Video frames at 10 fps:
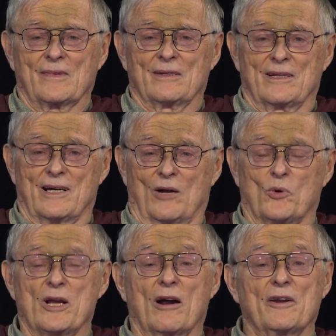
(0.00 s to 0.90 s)
Uh,
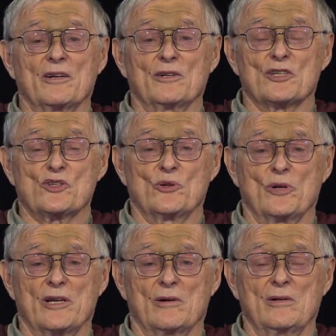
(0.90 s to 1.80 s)
we are here in the
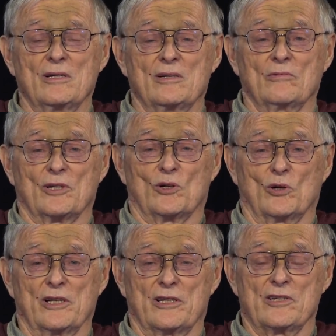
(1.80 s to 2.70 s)
studio
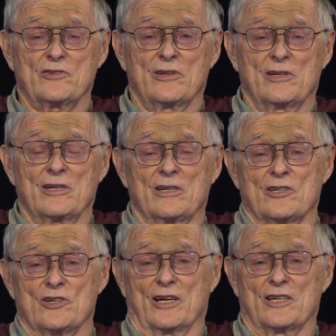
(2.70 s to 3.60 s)
recording this.
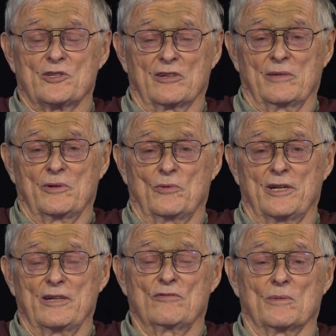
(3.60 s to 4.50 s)
John is going to be
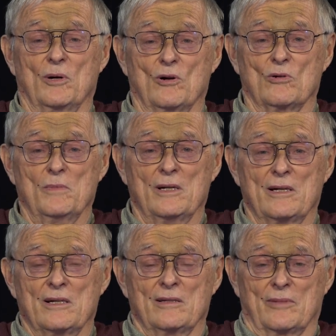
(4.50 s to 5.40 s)
reading from home,
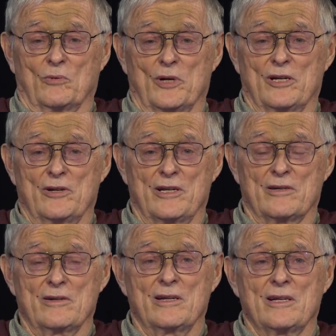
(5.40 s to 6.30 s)
but we are
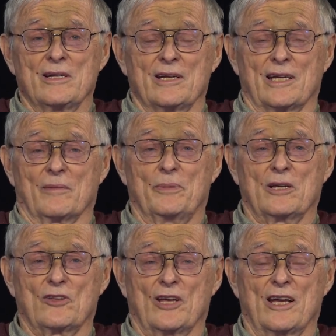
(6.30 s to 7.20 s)
here. And a big
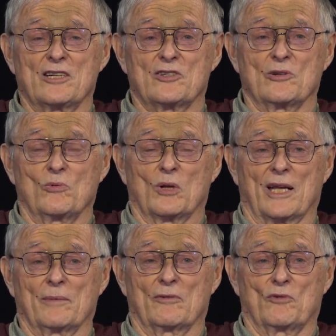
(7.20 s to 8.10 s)
thanks to
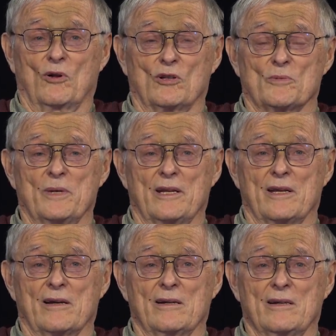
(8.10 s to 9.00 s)
Willamette Falls
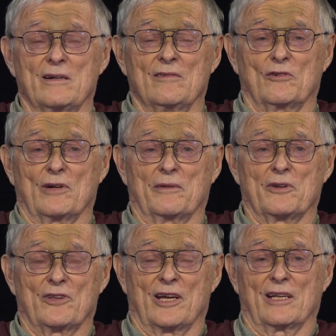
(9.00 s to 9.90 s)
Media for
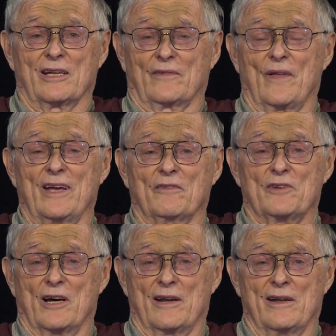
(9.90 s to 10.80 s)
everything that they have
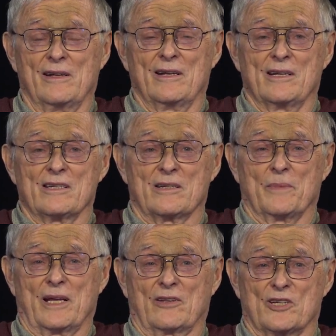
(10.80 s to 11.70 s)
done to
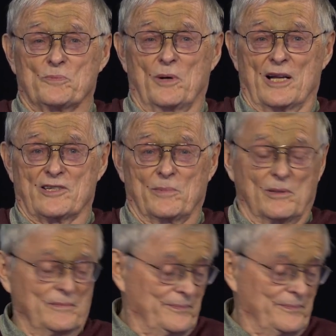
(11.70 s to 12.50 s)
make this possible.